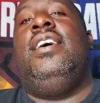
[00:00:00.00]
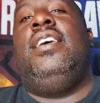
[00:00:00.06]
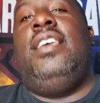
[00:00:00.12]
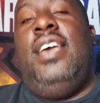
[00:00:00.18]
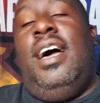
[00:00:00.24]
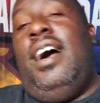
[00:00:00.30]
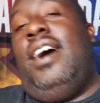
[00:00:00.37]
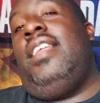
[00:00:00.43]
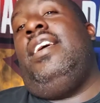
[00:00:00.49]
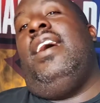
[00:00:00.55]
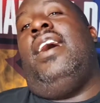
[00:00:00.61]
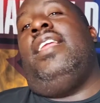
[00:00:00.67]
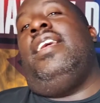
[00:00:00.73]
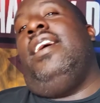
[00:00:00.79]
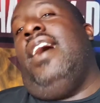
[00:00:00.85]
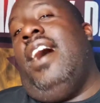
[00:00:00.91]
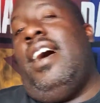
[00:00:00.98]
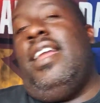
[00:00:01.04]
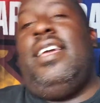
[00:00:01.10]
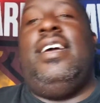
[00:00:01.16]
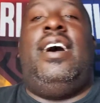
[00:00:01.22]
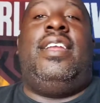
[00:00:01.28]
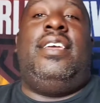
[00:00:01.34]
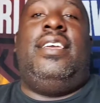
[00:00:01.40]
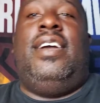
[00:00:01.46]
yada, yada, yada,
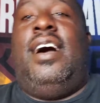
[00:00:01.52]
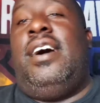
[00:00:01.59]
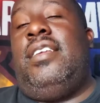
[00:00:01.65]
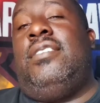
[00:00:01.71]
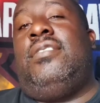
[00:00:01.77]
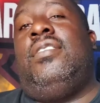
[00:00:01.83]
yada, yada.